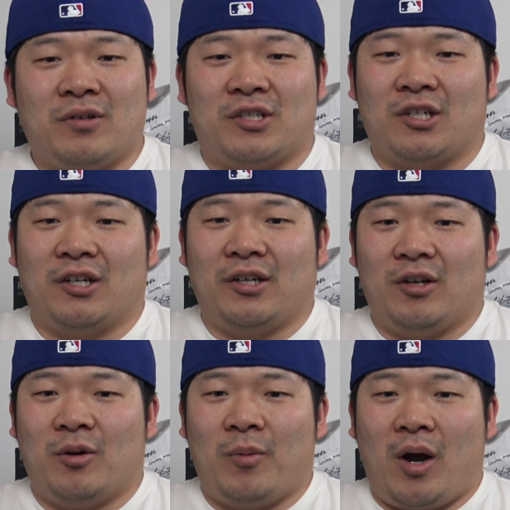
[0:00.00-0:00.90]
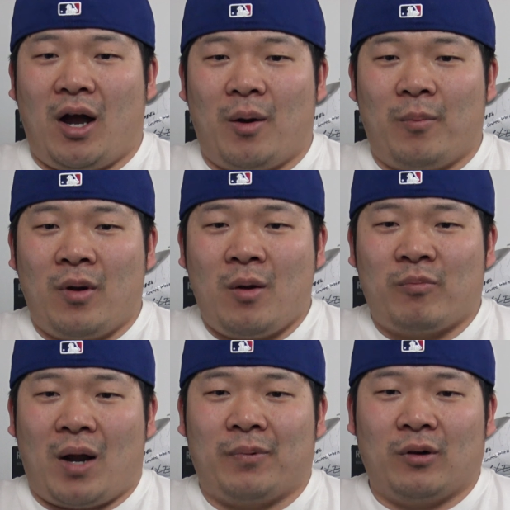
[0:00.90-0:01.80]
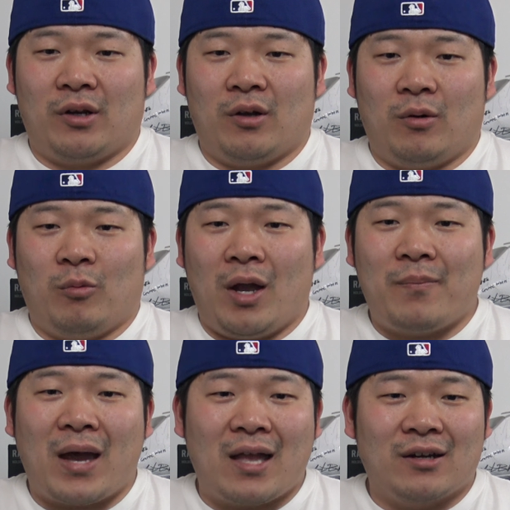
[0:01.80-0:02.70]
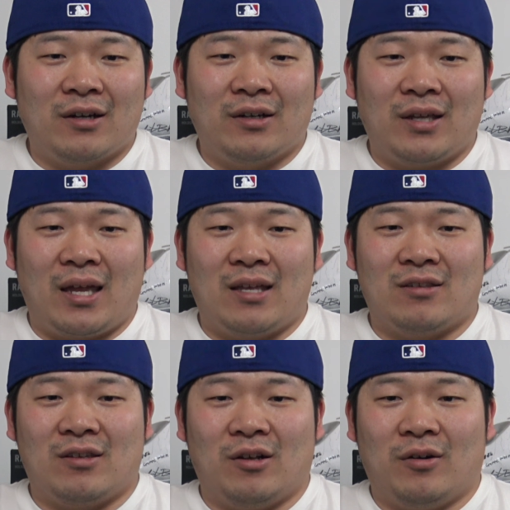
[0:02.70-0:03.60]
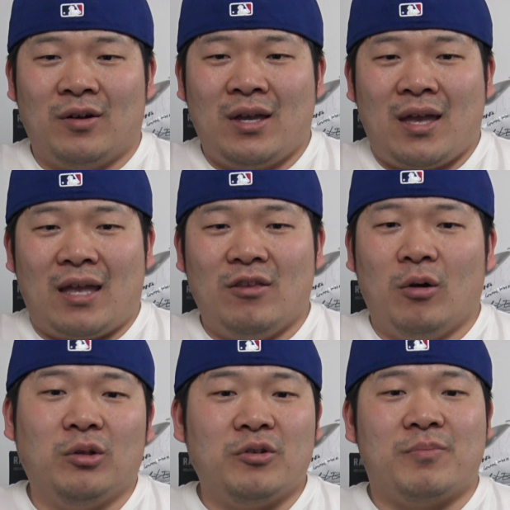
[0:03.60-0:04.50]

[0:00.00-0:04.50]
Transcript: to ensure proper white pattern and and no loose